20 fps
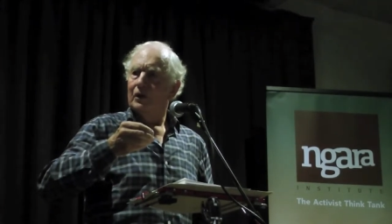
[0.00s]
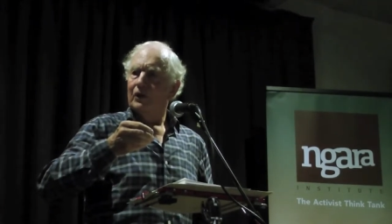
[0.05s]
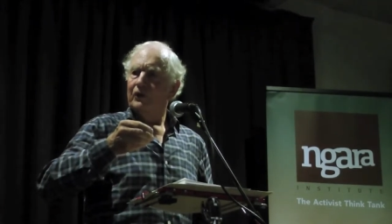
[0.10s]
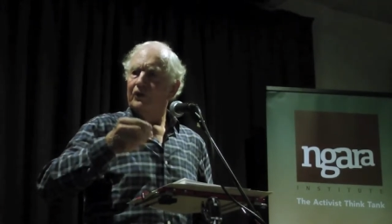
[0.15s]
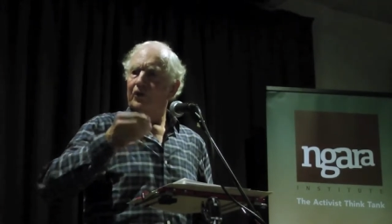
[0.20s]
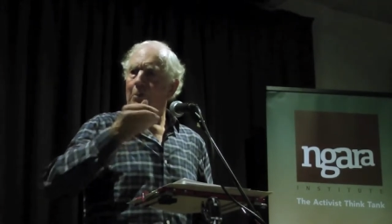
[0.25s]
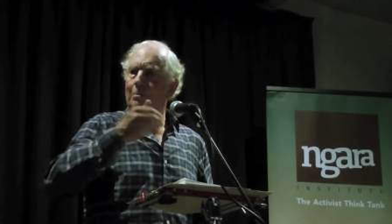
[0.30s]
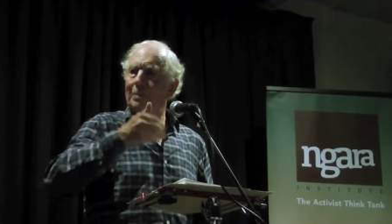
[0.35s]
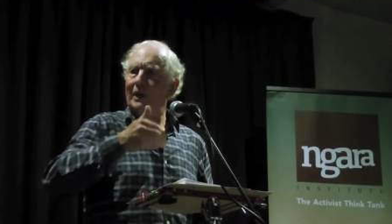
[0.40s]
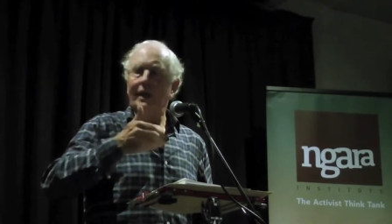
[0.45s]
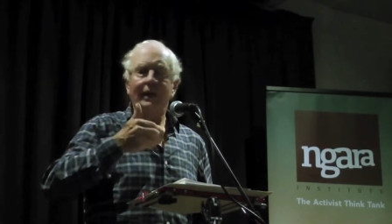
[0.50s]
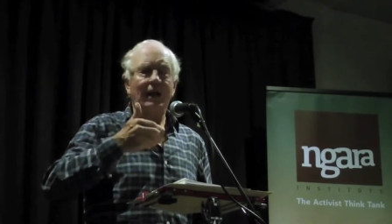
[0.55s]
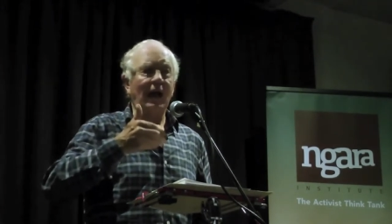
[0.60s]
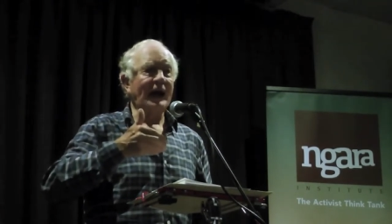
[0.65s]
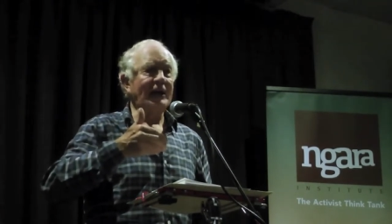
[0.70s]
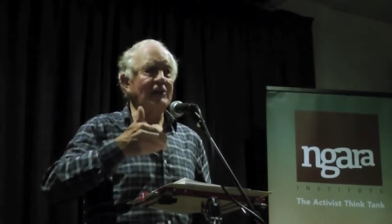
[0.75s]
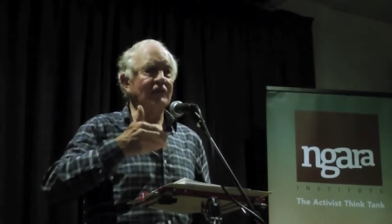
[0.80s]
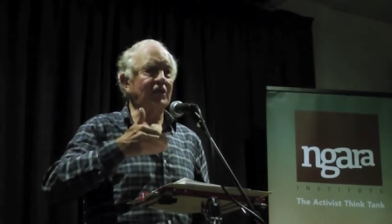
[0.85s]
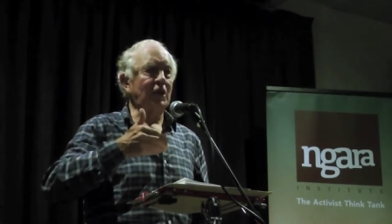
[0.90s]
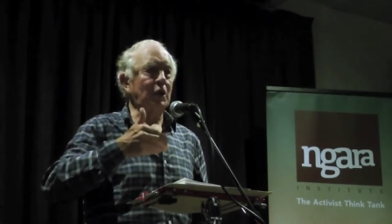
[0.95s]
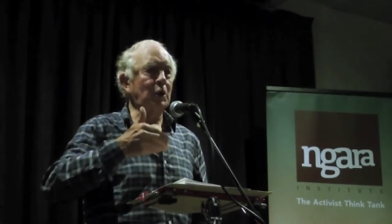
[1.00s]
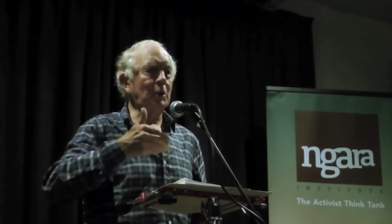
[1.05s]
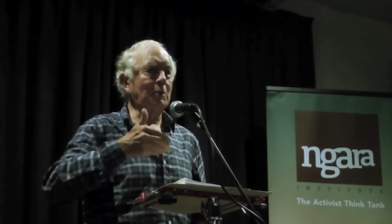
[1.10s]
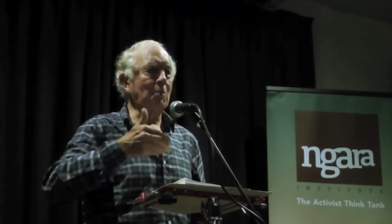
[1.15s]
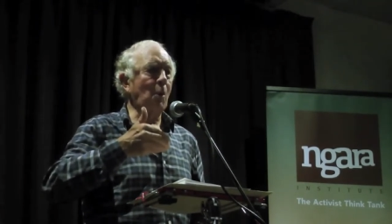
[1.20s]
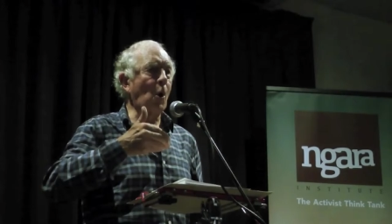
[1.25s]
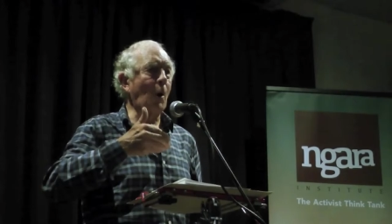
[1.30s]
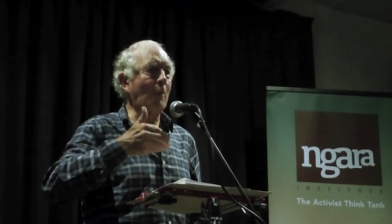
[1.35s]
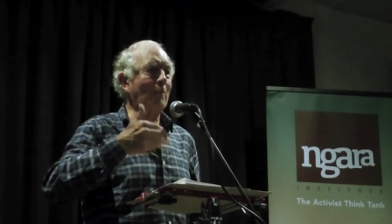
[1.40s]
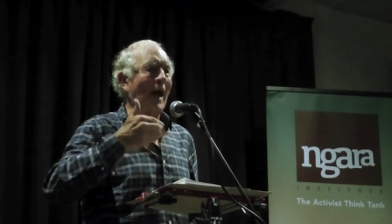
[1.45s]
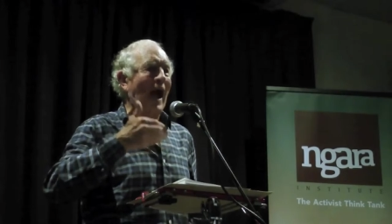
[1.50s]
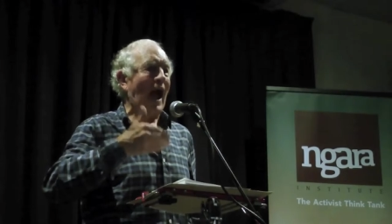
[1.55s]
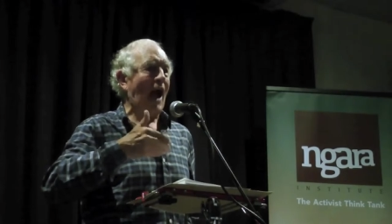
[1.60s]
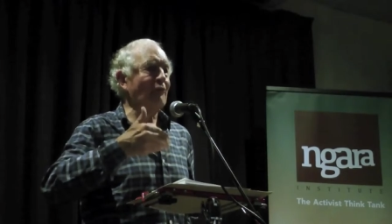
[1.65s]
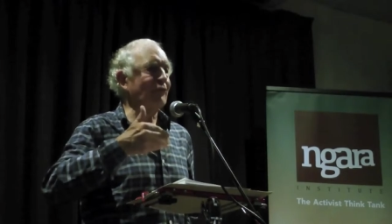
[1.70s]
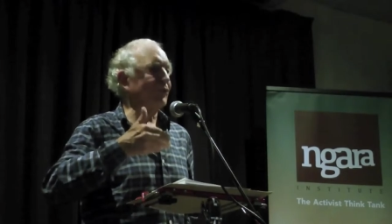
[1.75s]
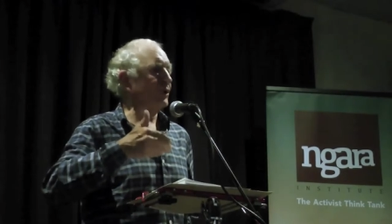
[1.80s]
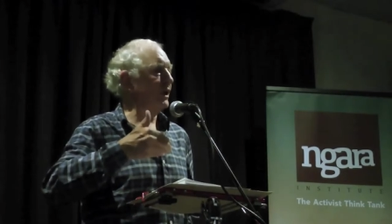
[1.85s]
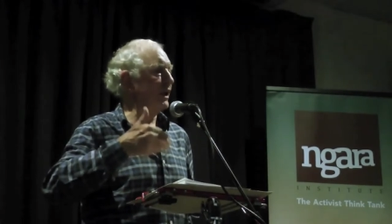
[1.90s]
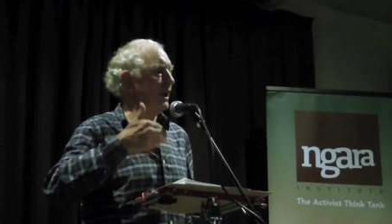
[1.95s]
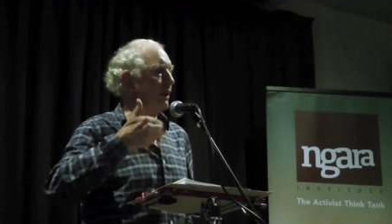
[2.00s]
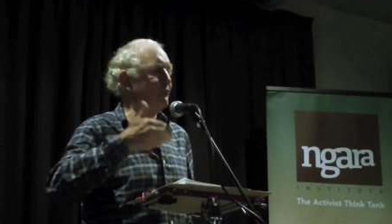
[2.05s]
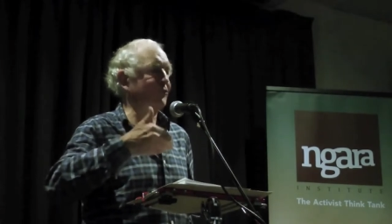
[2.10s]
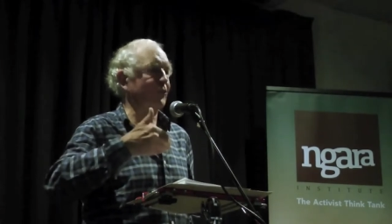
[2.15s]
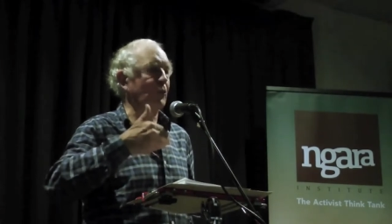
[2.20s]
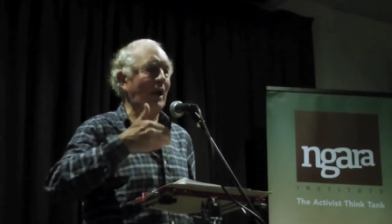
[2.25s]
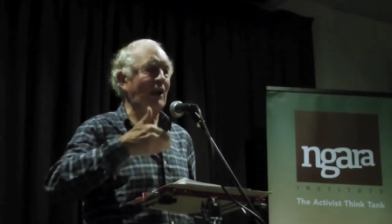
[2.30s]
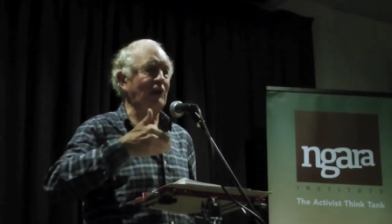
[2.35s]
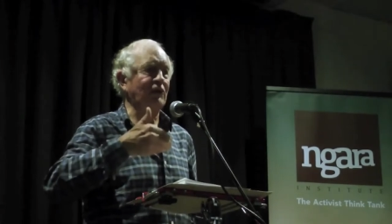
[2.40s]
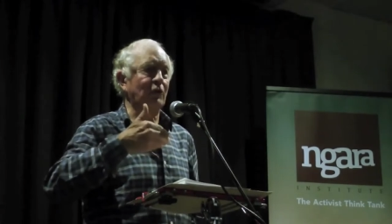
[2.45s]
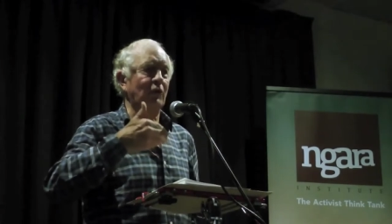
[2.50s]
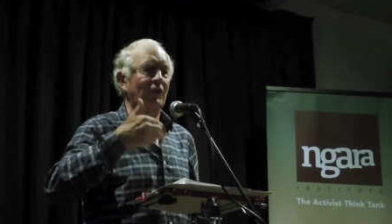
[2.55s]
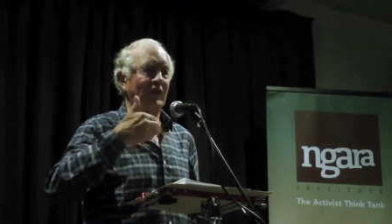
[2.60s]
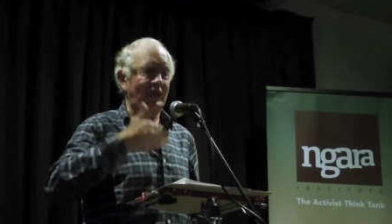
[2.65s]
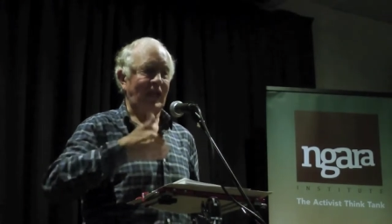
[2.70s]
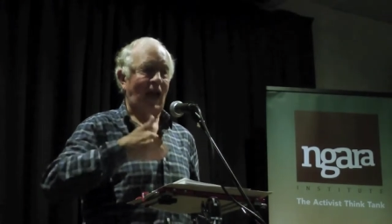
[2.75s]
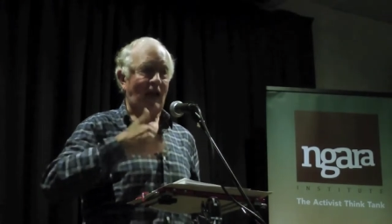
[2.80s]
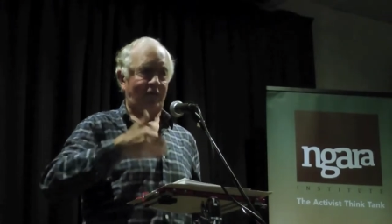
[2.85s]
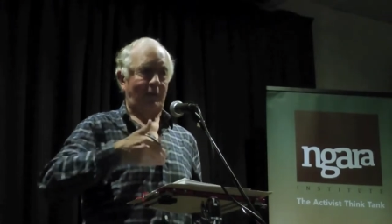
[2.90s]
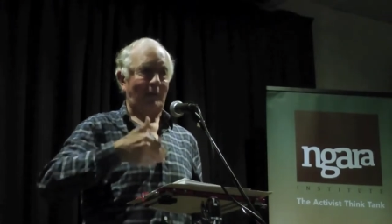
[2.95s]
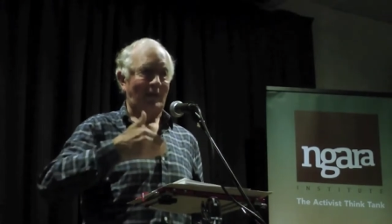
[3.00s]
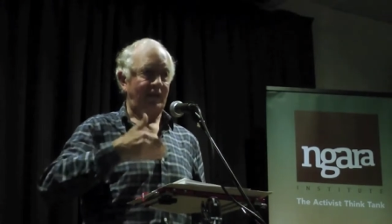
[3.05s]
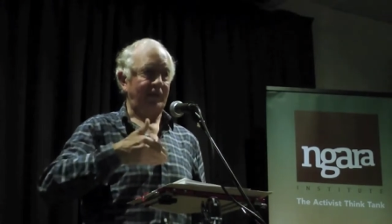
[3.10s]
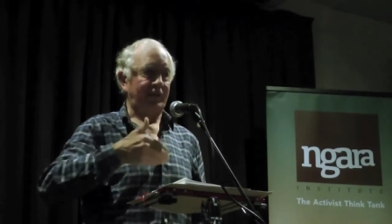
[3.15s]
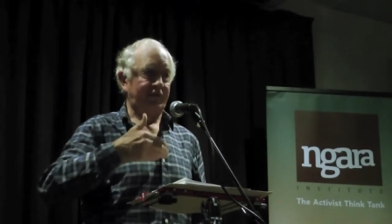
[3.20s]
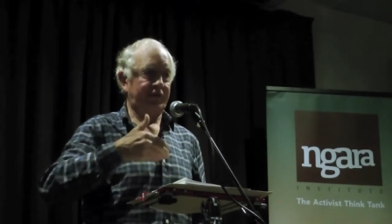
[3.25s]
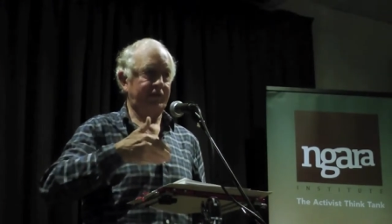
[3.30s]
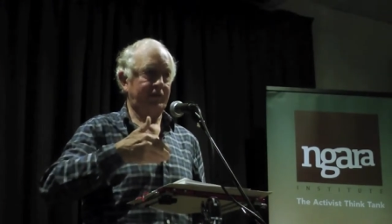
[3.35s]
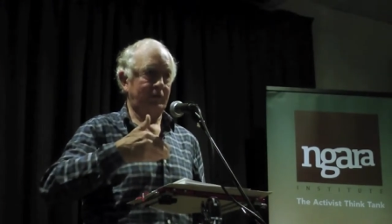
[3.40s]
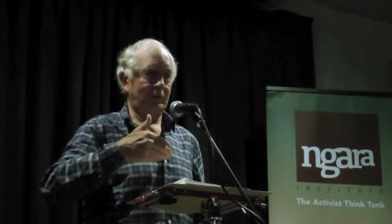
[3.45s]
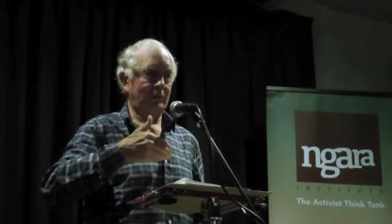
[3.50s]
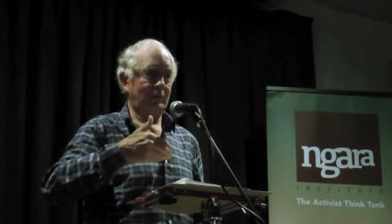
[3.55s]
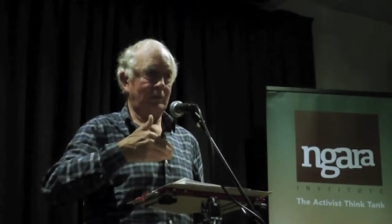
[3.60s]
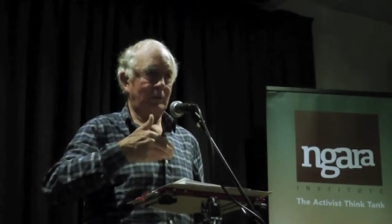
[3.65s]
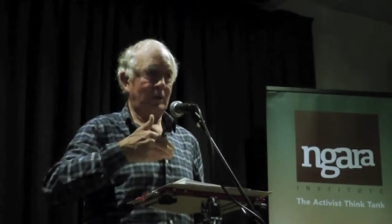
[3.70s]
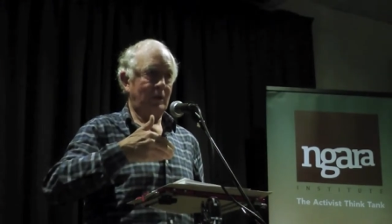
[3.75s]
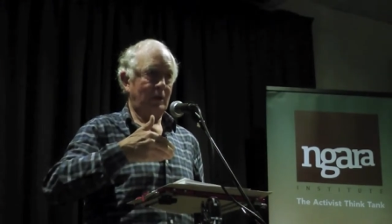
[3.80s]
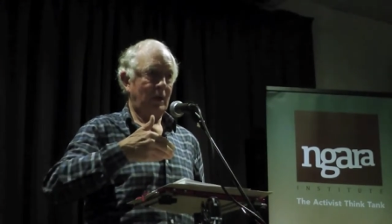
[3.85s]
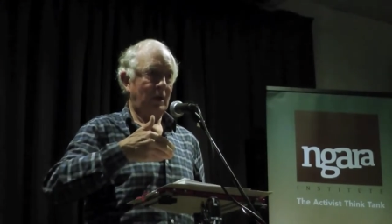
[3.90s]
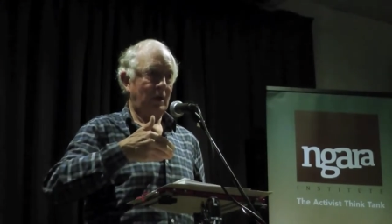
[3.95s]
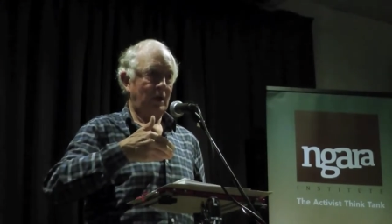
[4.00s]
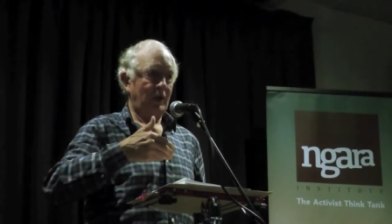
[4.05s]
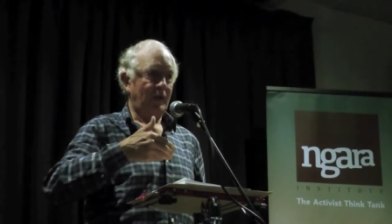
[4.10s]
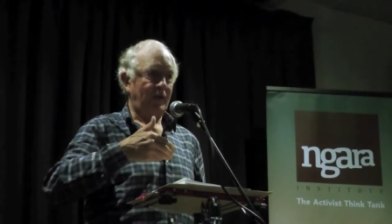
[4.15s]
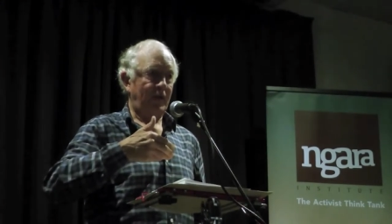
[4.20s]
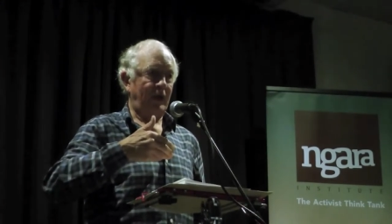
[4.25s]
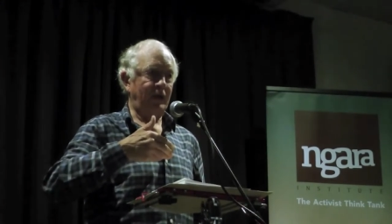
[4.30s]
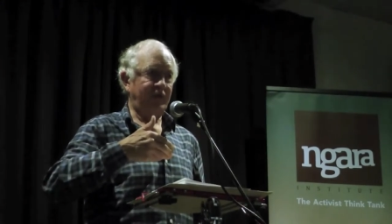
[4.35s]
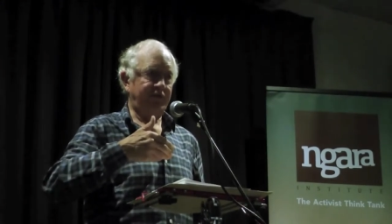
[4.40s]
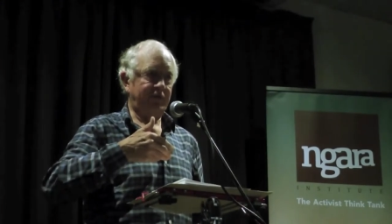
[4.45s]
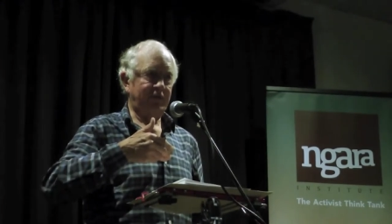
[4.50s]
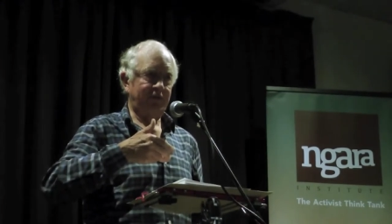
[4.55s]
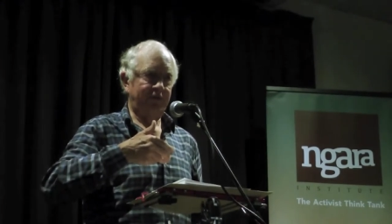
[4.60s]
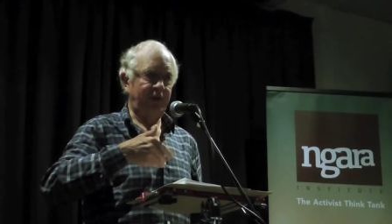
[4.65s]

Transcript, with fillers: should be a great deal more powerful and influential than governments. There's,